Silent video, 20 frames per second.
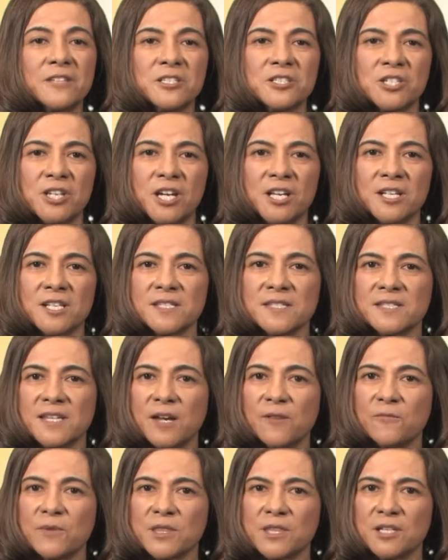agenda
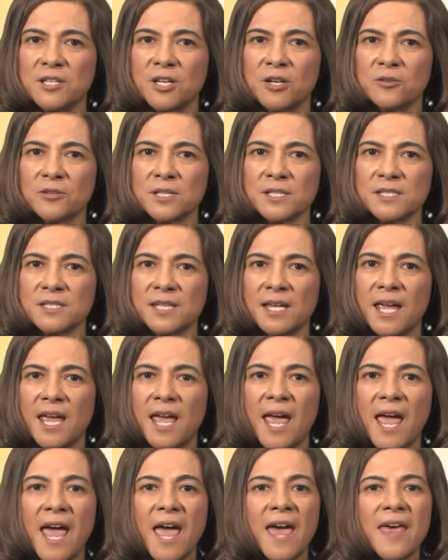sent with the notice
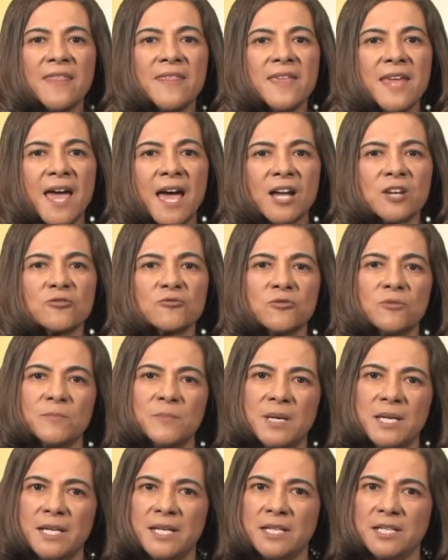and the actual
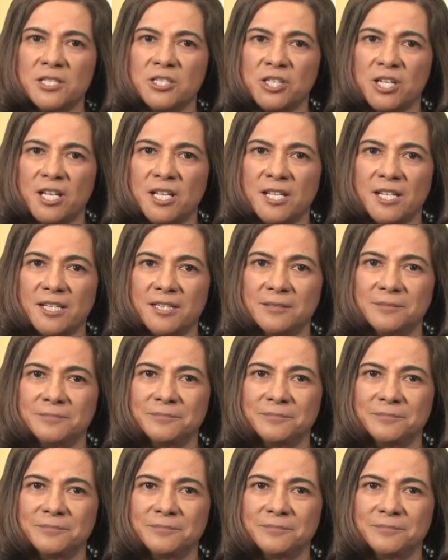meeting agenda.